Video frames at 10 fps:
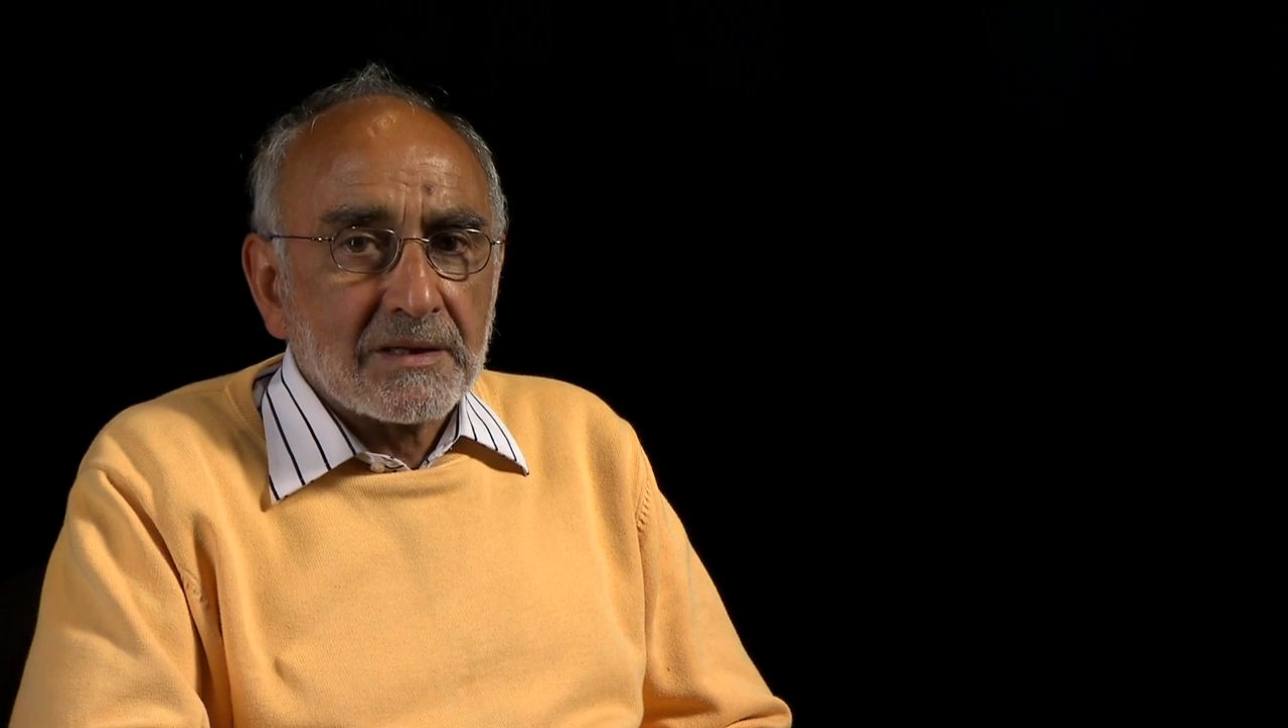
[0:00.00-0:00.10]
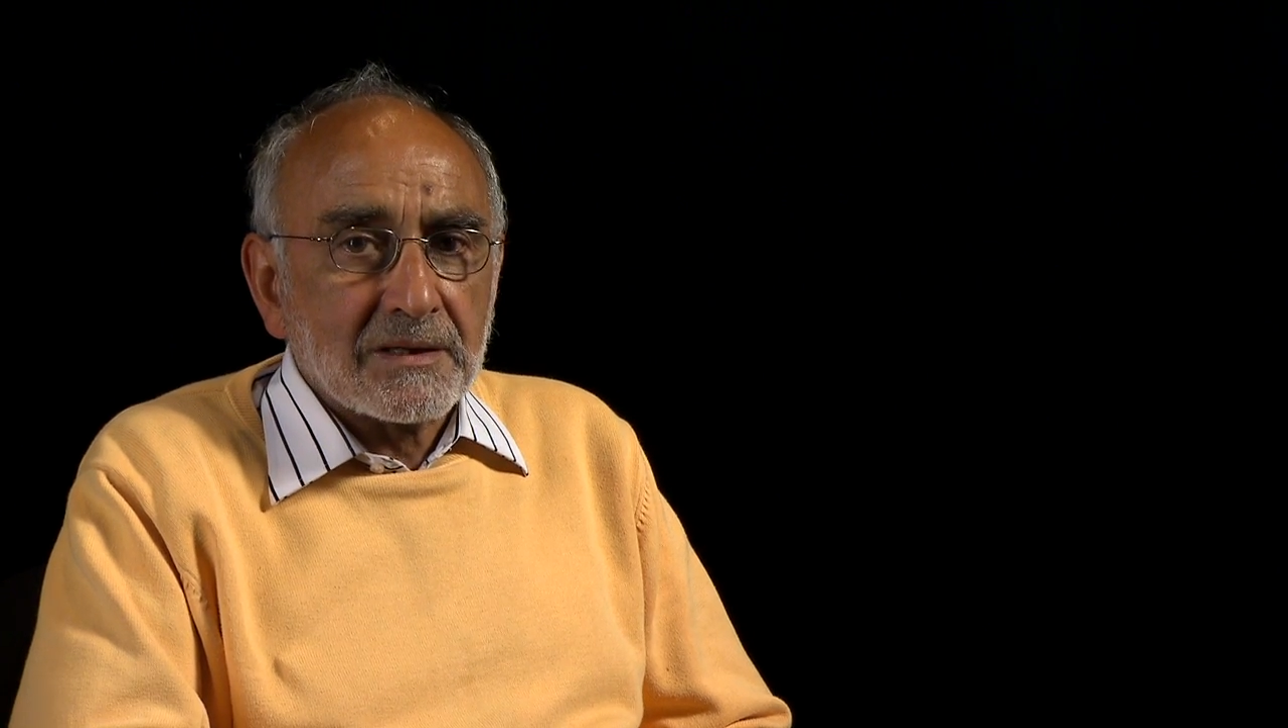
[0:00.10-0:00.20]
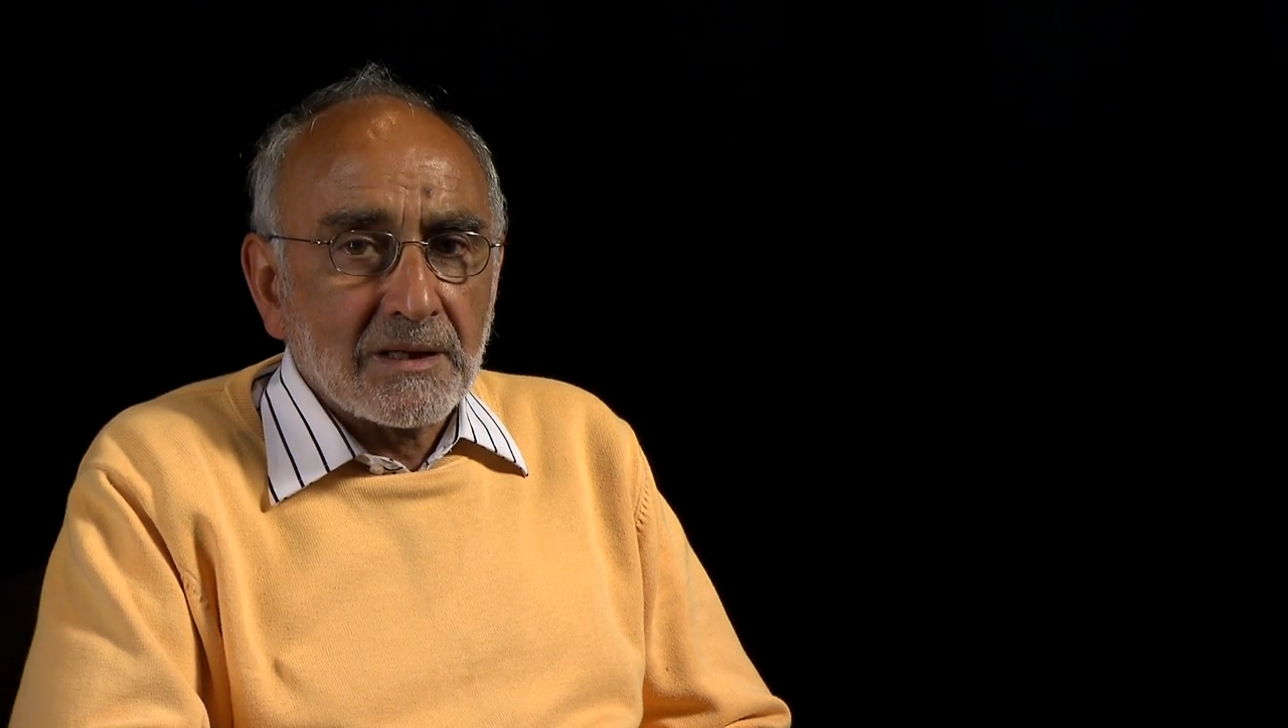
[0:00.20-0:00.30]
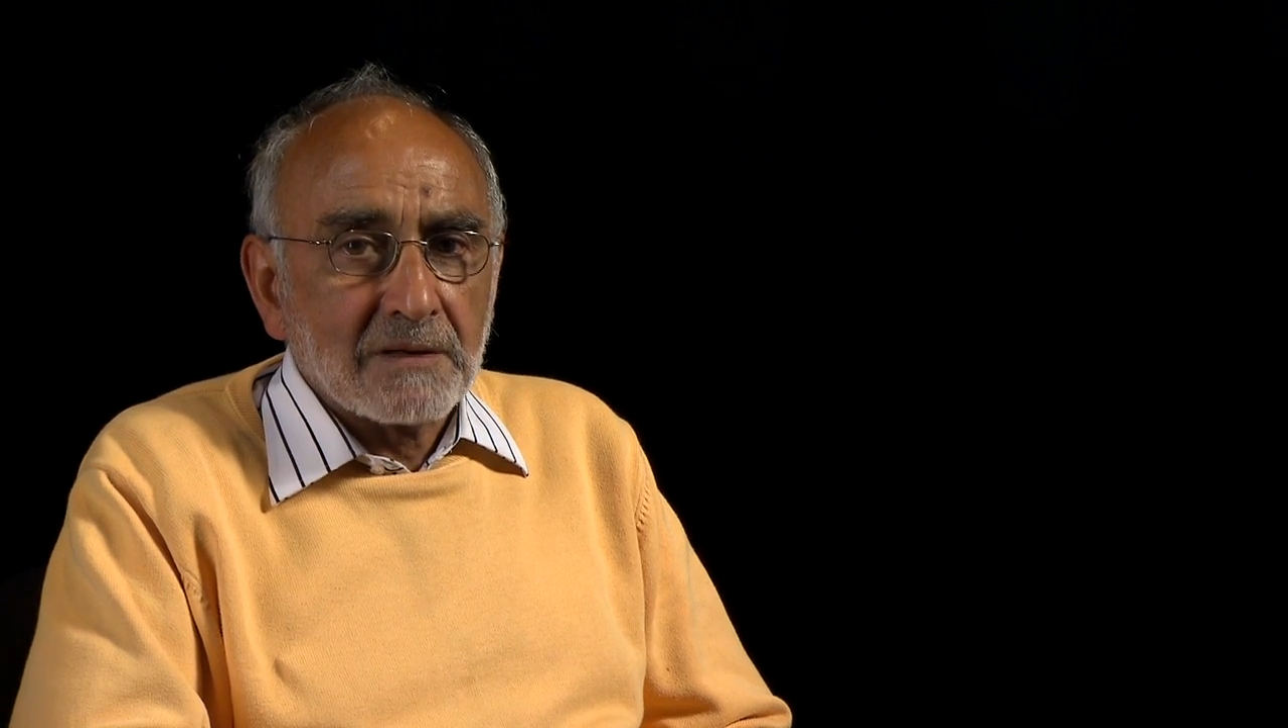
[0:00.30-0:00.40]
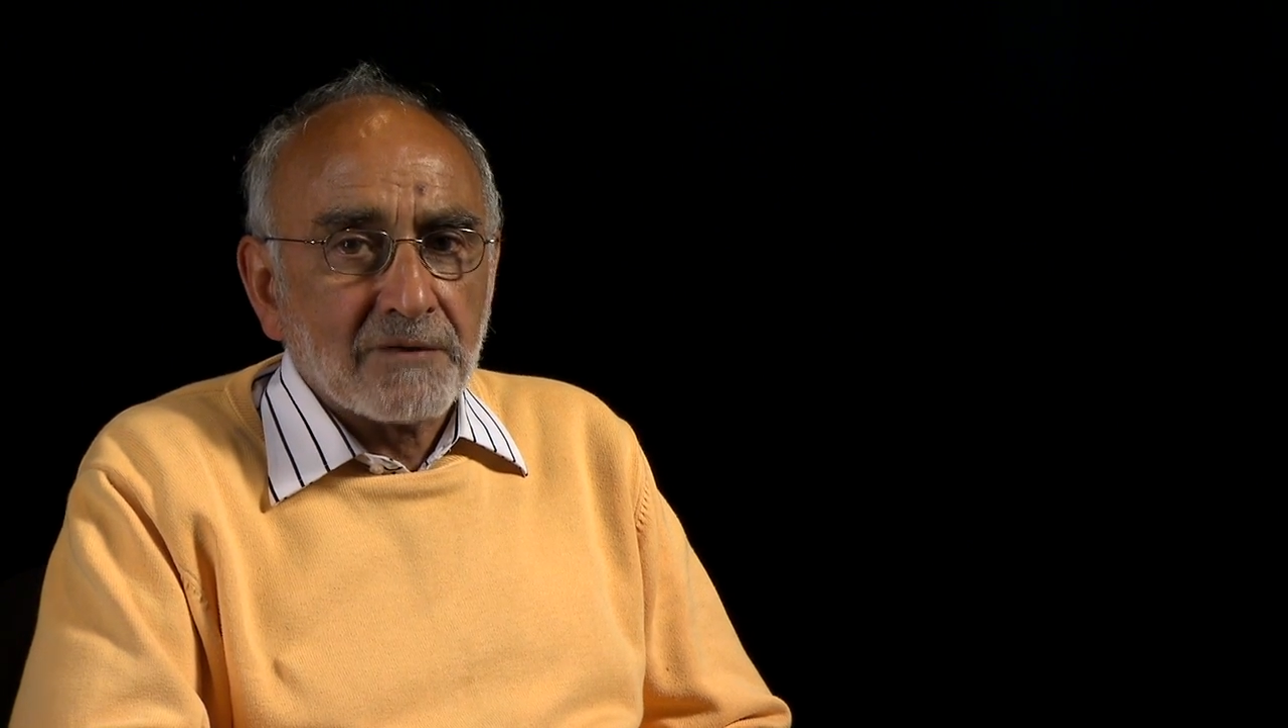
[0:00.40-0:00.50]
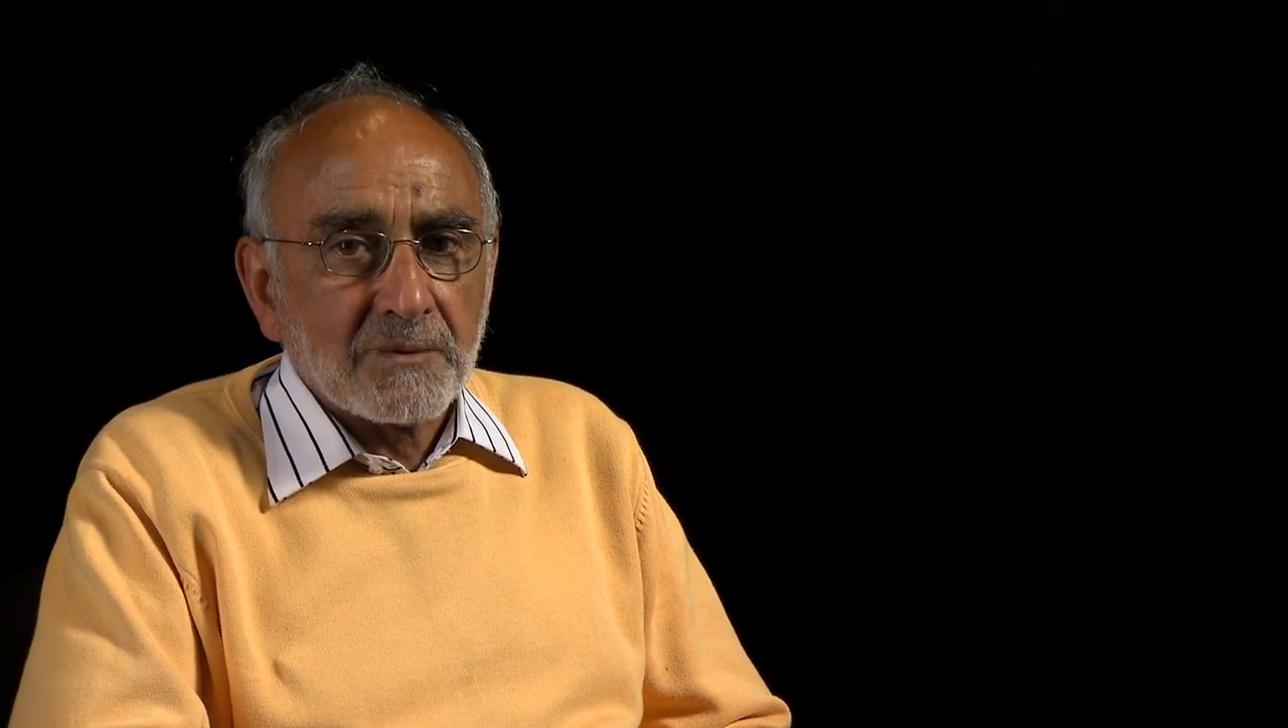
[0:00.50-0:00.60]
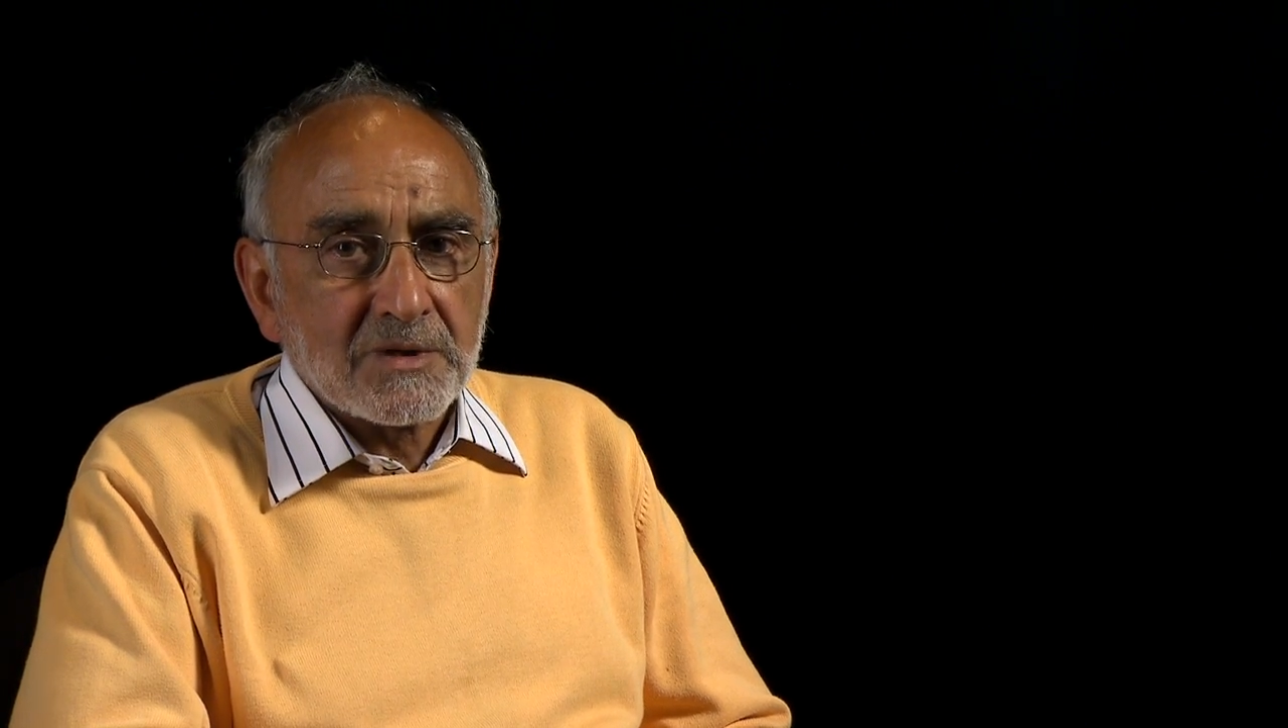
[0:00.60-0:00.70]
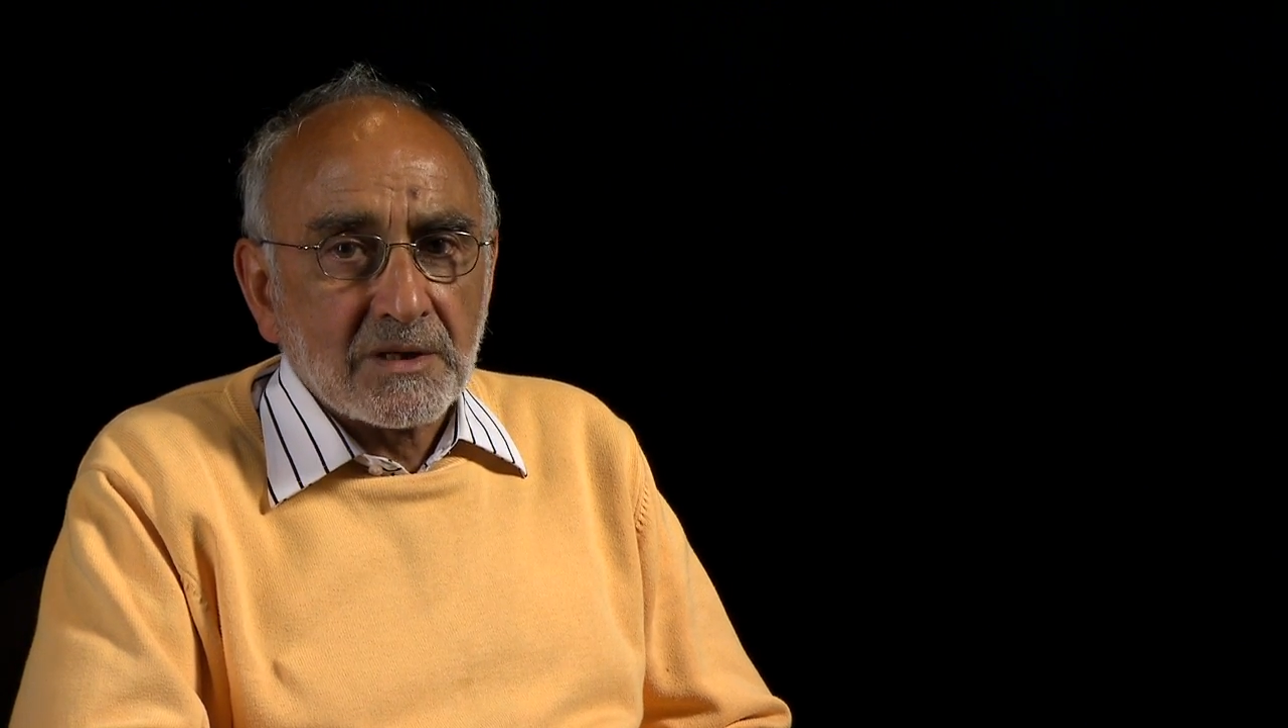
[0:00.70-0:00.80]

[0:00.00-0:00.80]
thin film